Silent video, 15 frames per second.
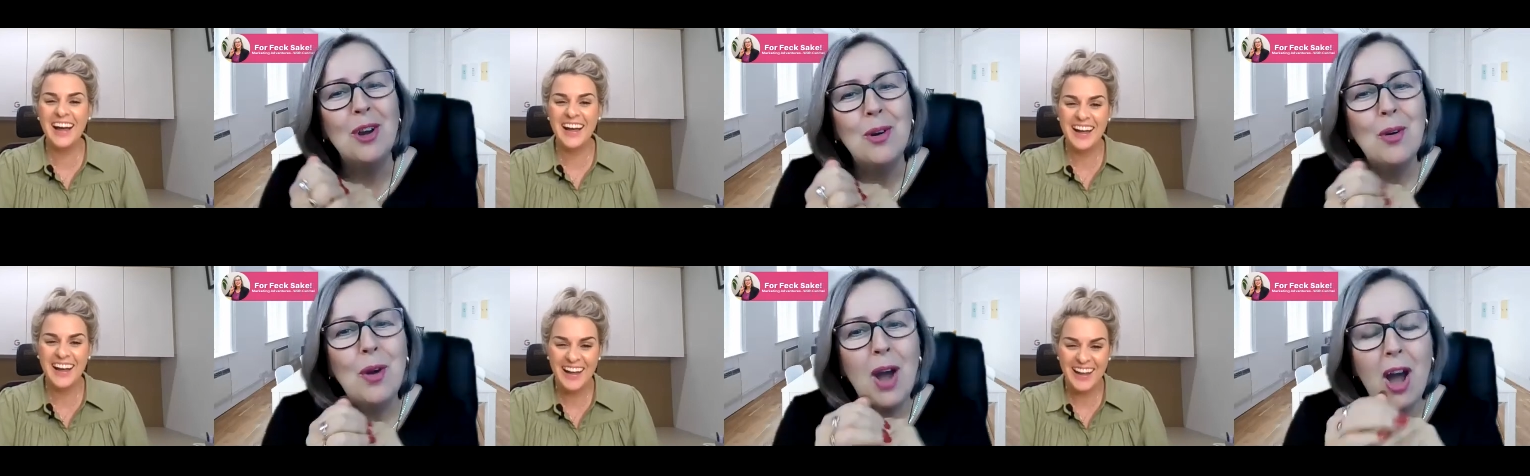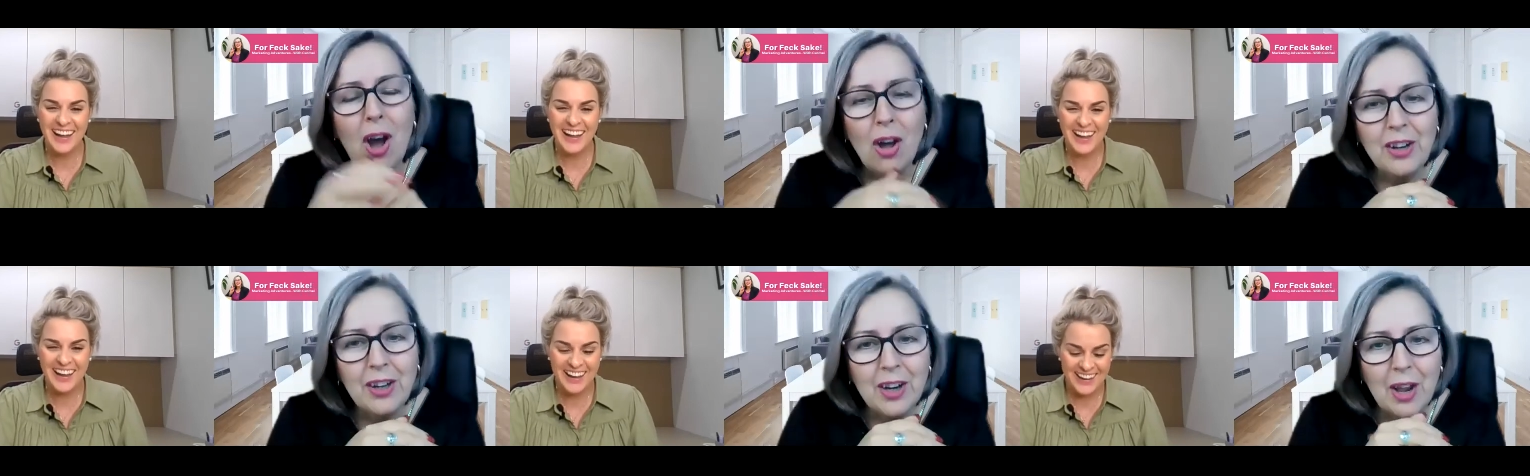Speaker 1: so
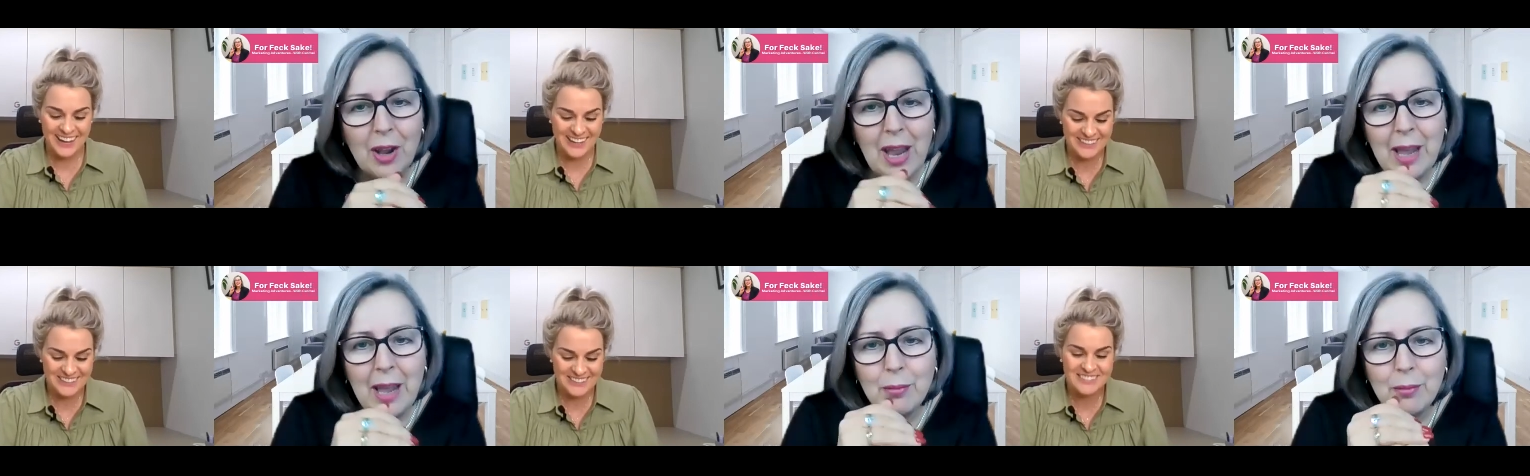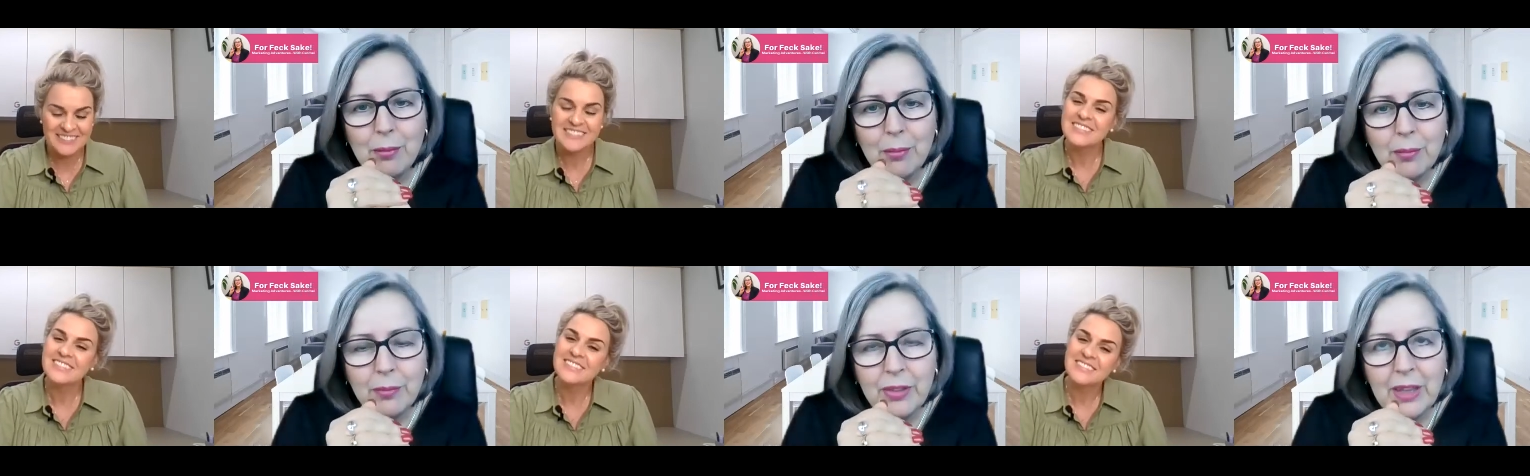on
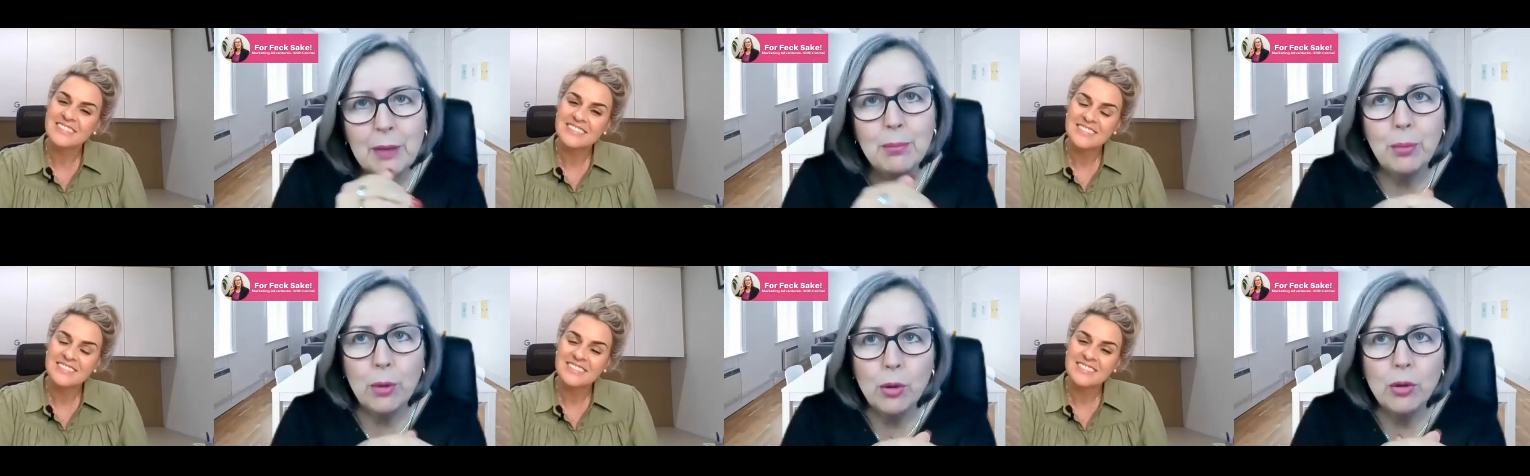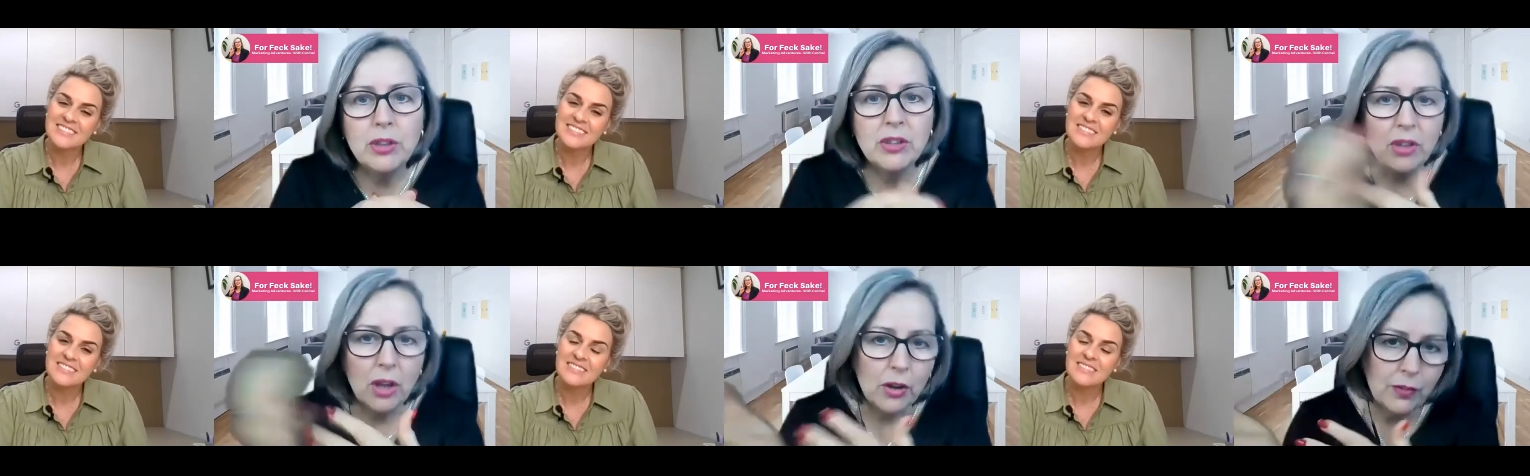um the
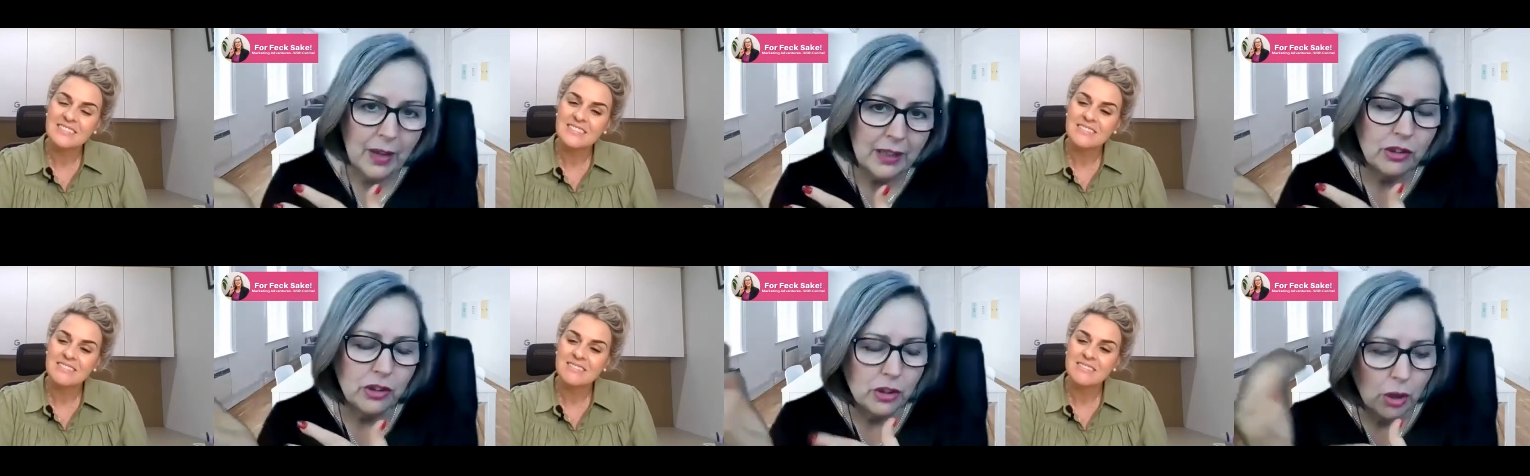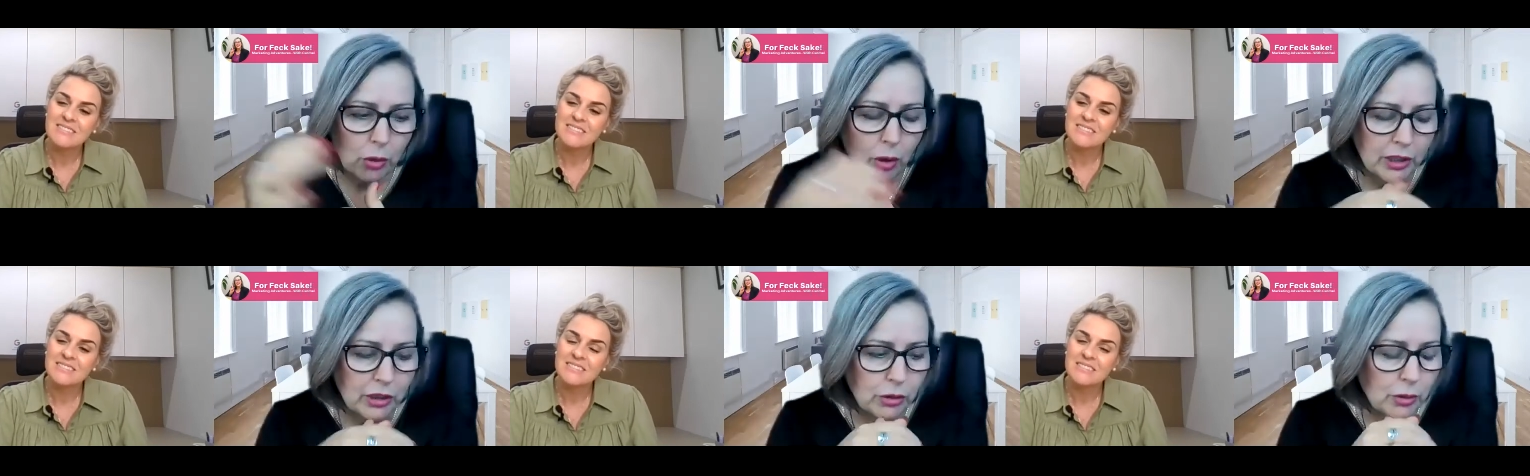importance of as you
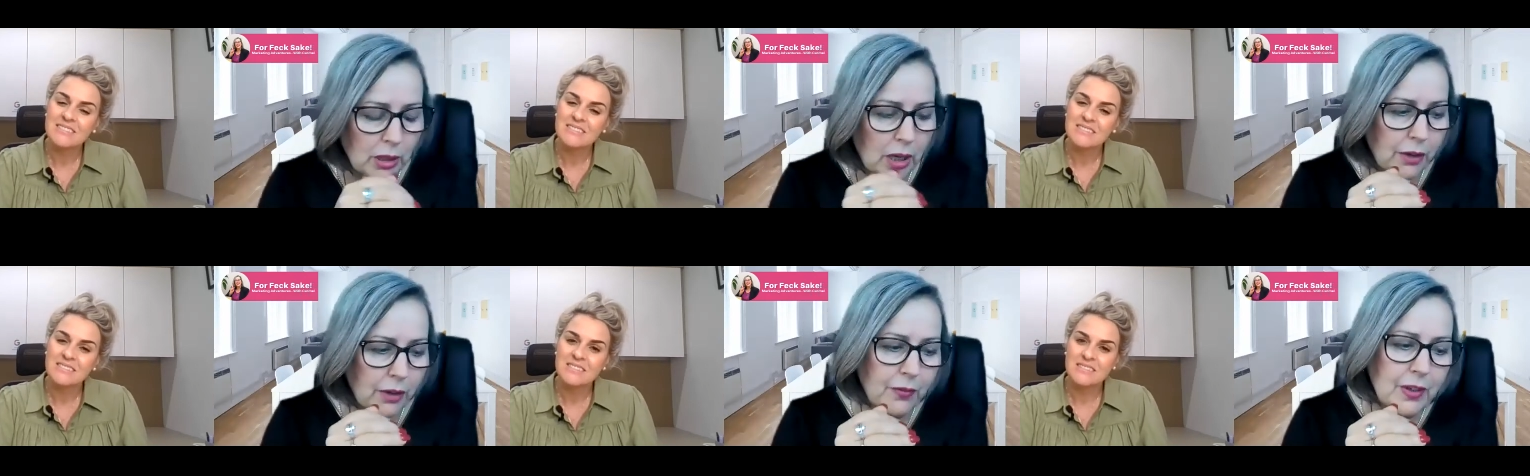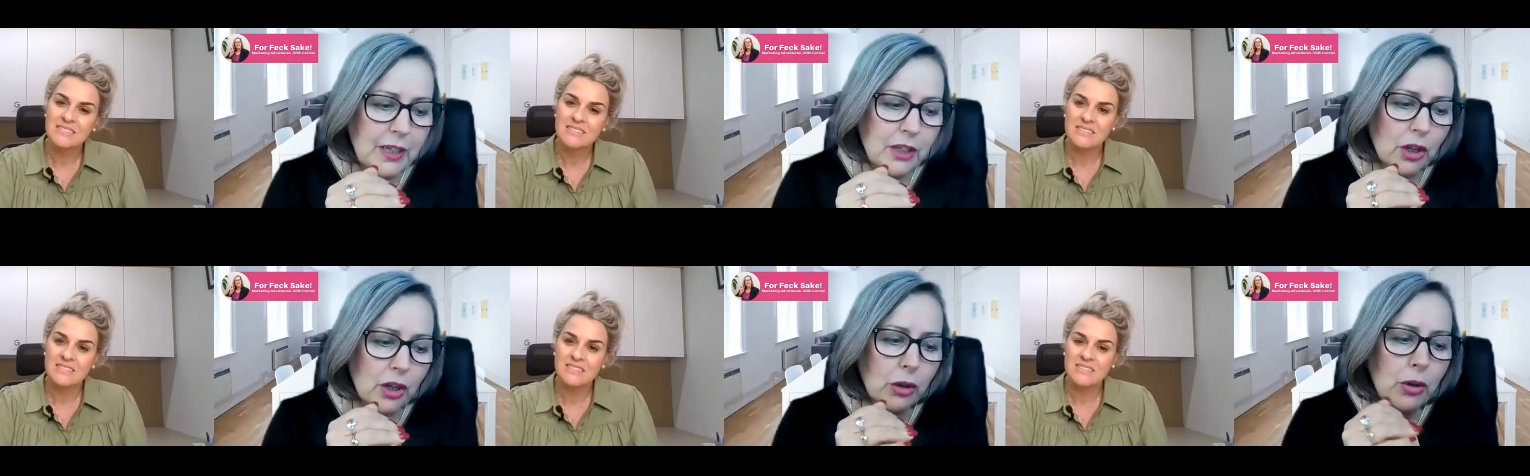know i do a lot of
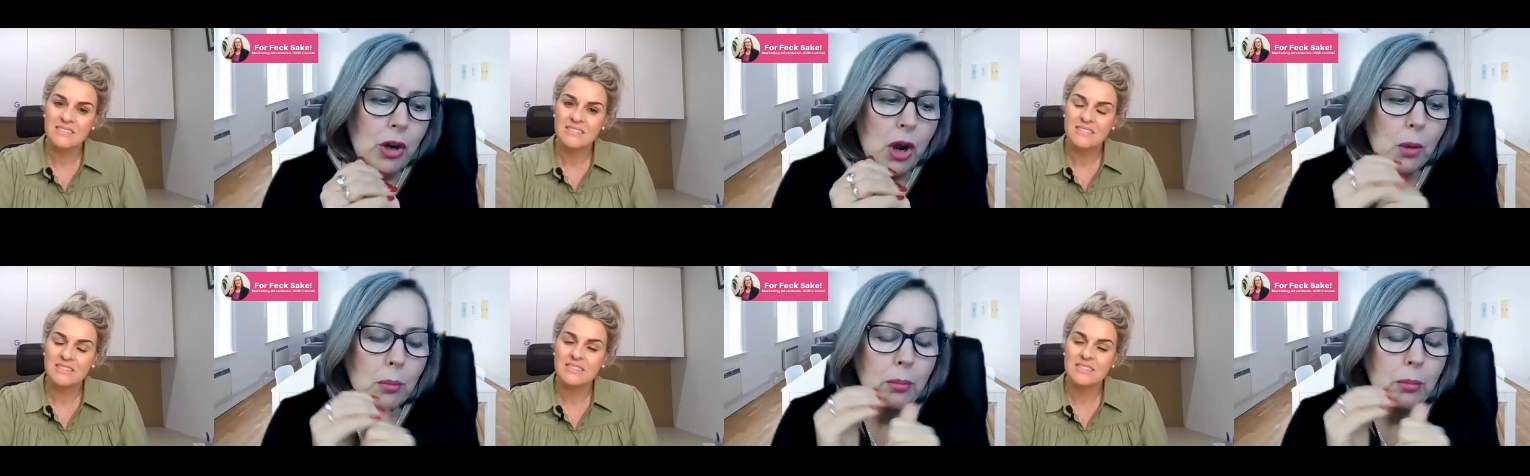video